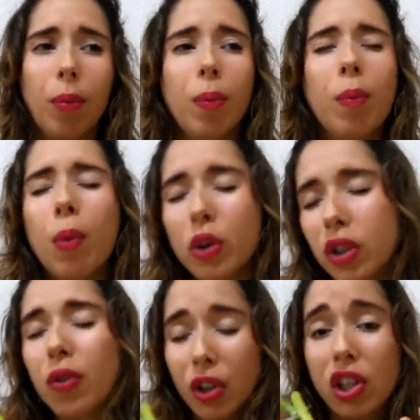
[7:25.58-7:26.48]

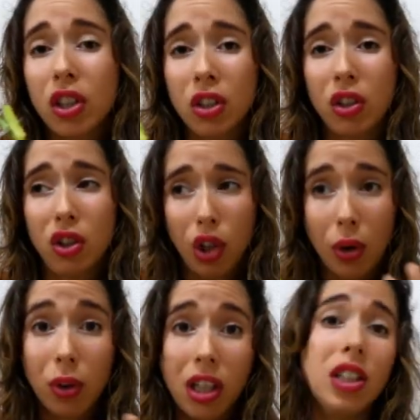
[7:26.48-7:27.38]
most of which is
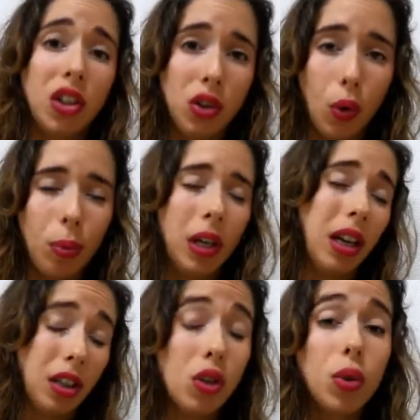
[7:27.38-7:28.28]
generally dystopian.
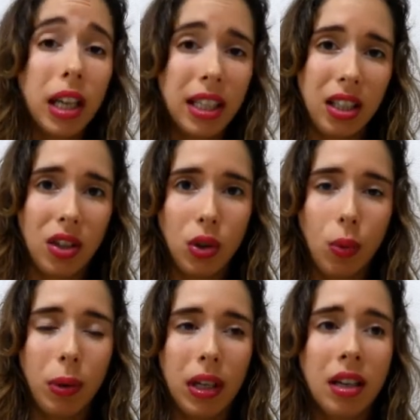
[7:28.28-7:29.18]
I do like
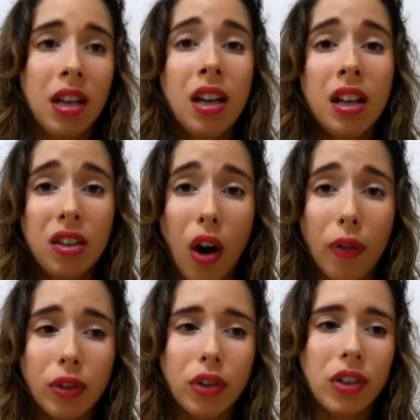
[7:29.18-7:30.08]
dystopian
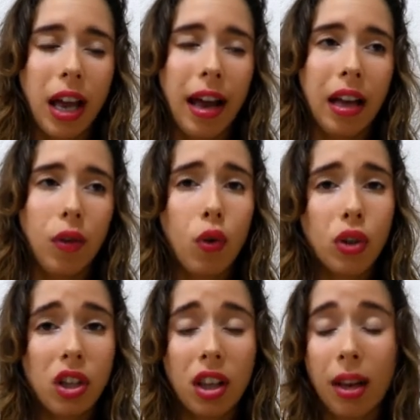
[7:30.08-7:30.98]
novels, and of
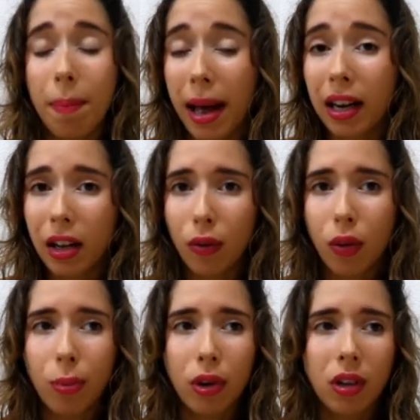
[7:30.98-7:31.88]
course the thematic of
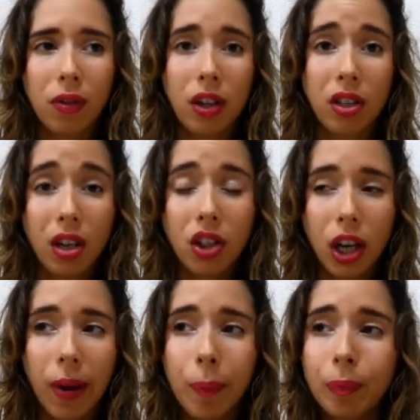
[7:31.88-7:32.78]
the book is very
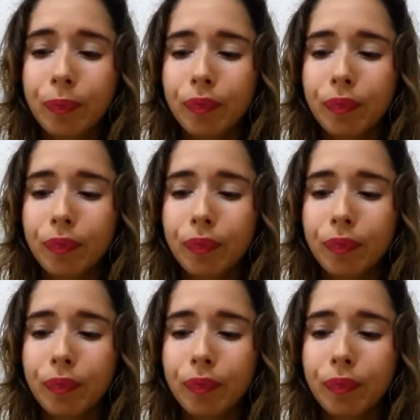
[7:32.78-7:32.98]
touching.